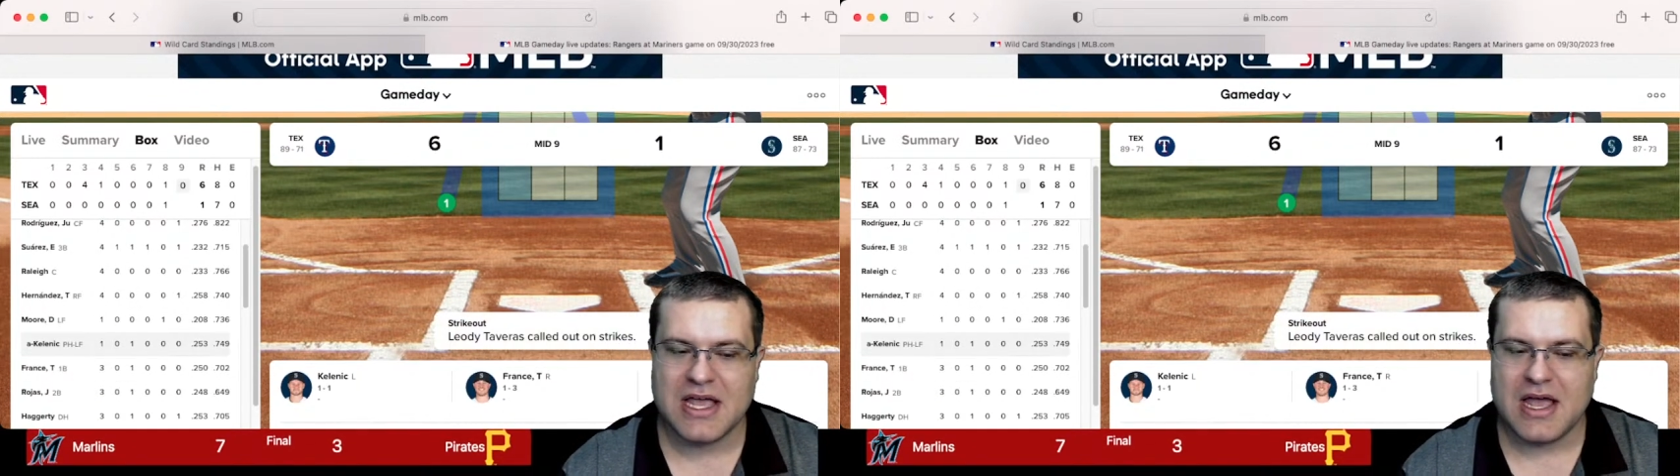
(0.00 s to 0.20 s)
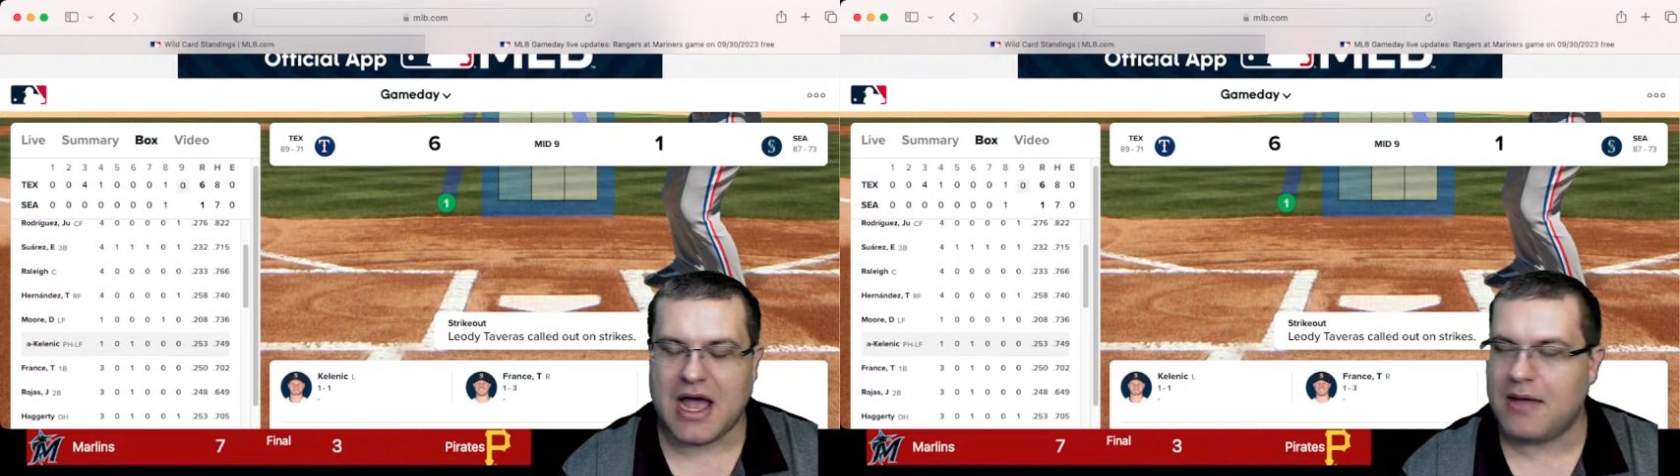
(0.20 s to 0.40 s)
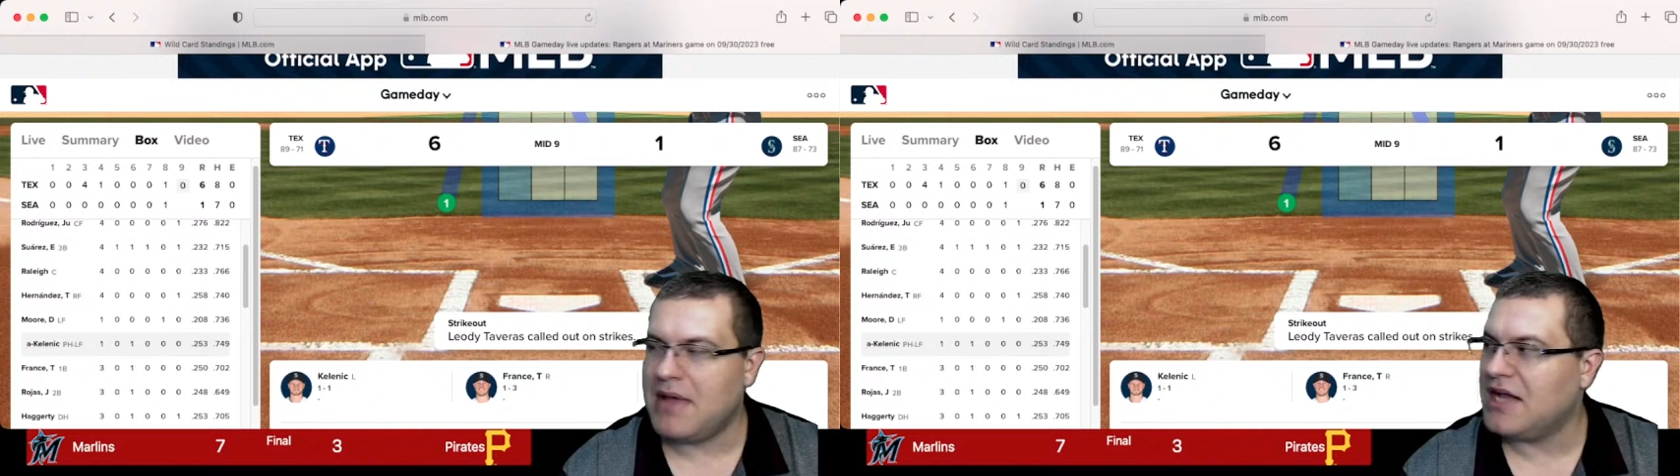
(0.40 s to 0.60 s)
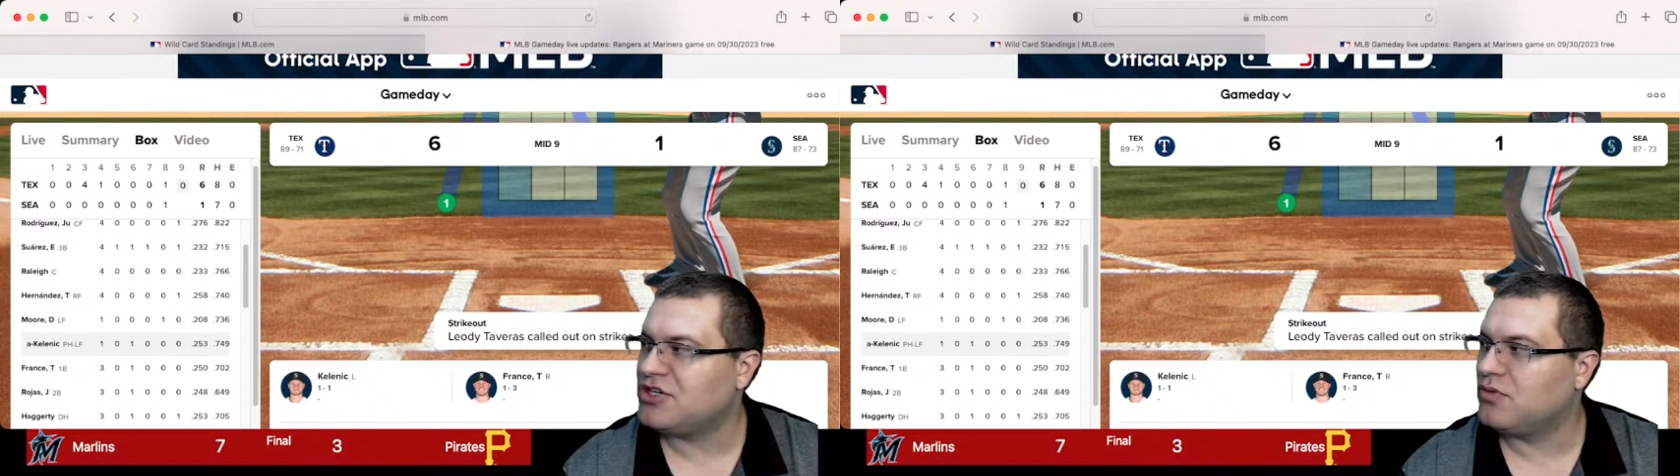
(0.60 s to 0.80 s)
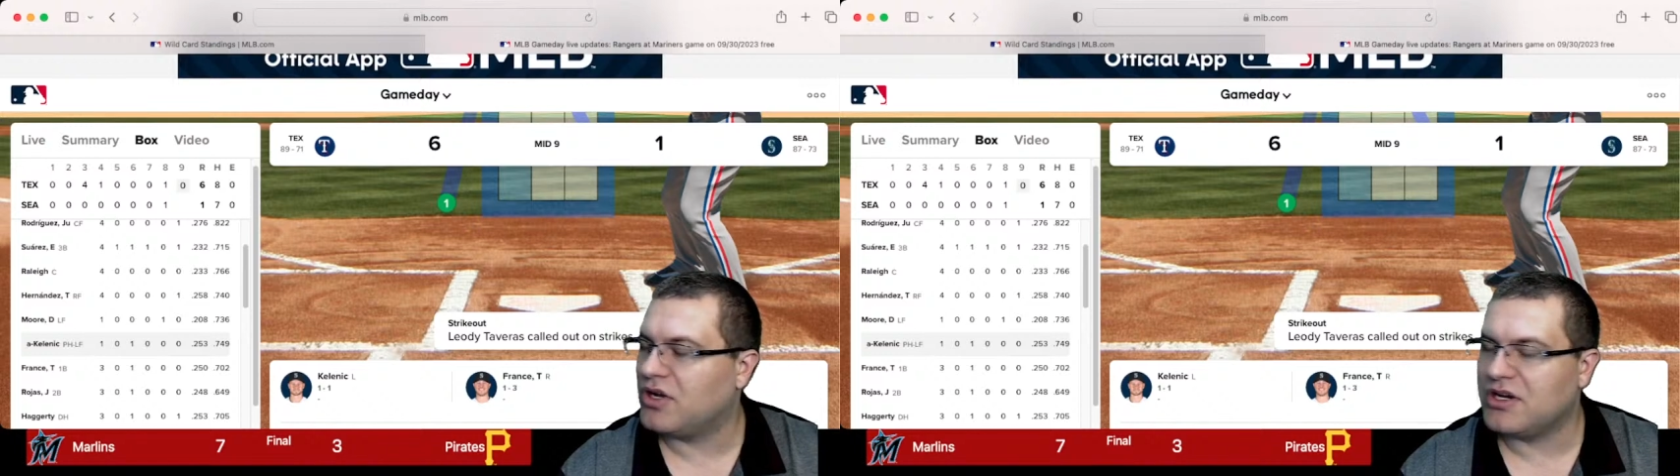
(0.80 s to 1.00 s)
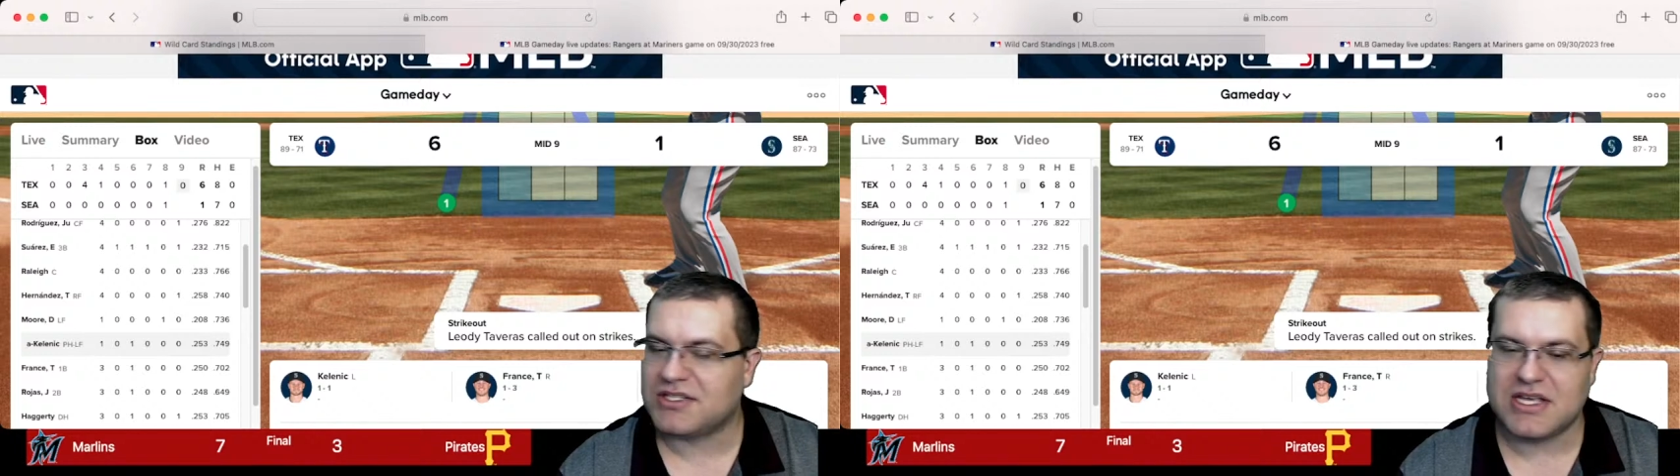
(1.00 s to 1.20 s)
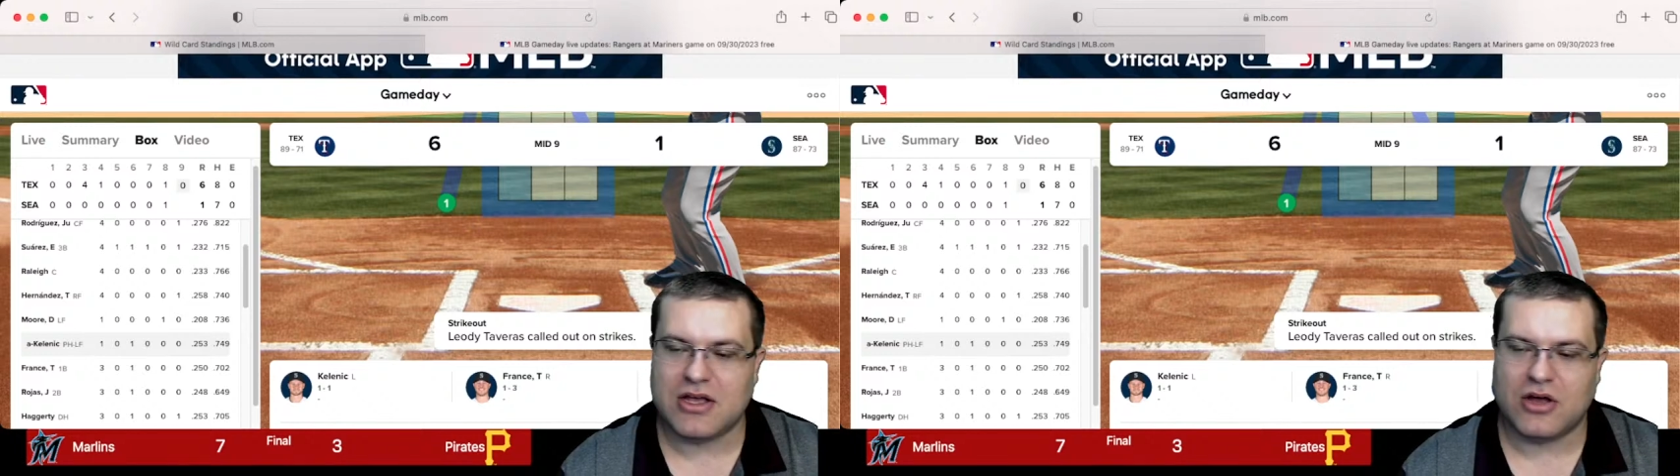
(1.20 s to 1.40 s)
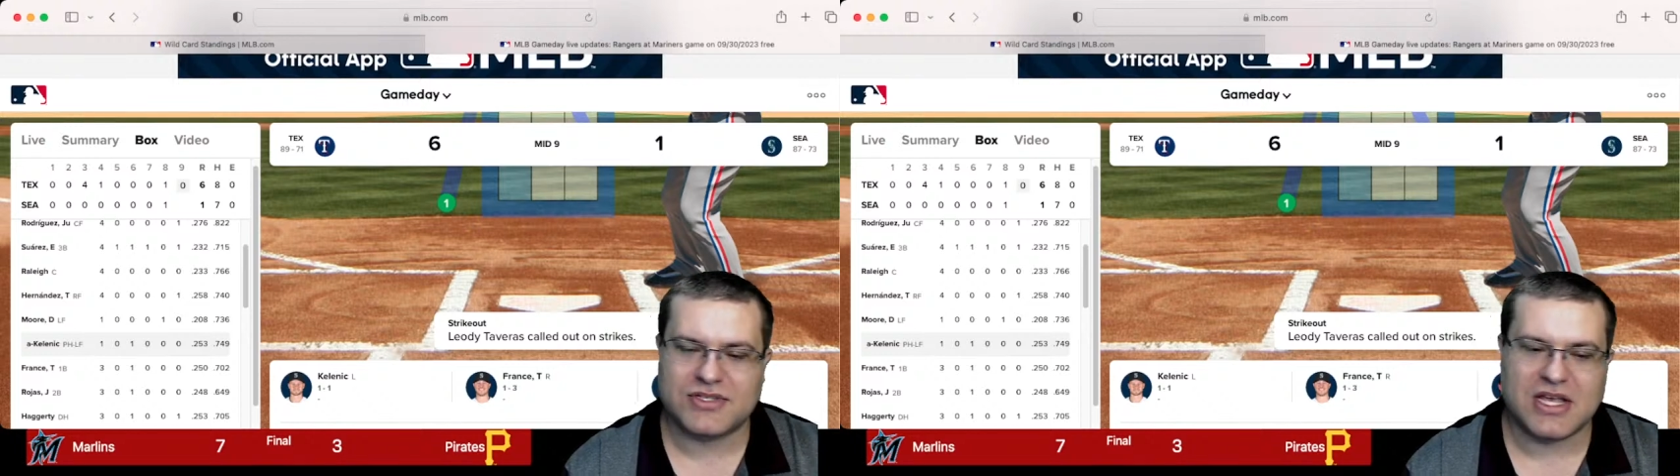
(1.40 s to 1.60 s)
I imagine we're going to see
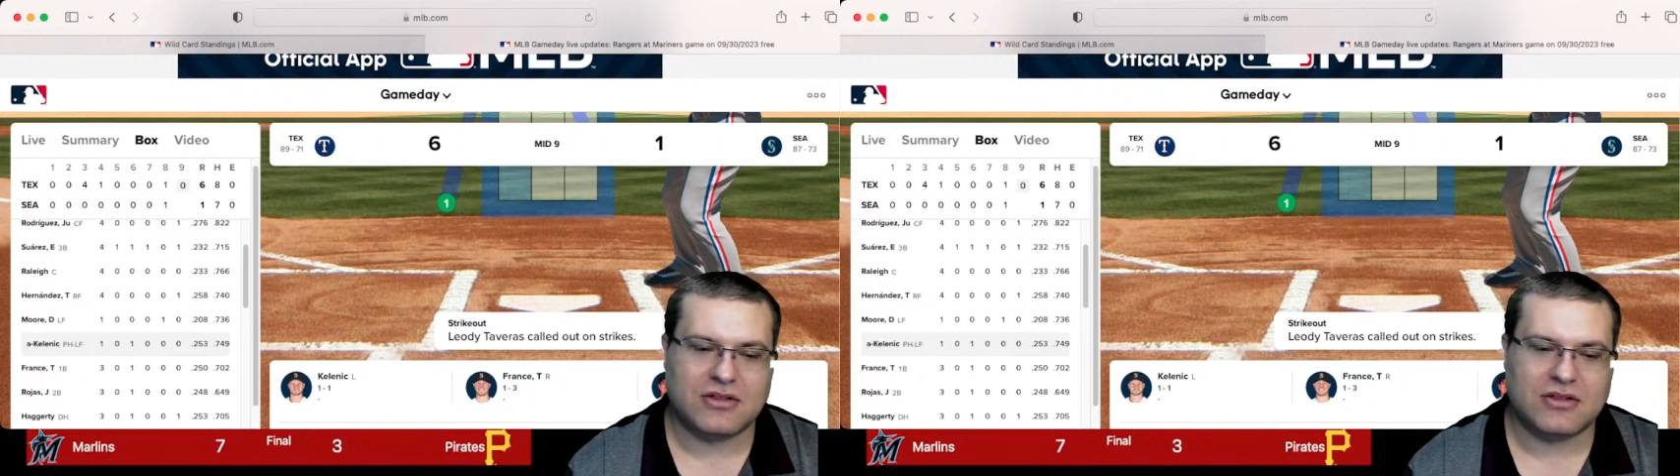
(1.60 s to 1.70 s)
Jose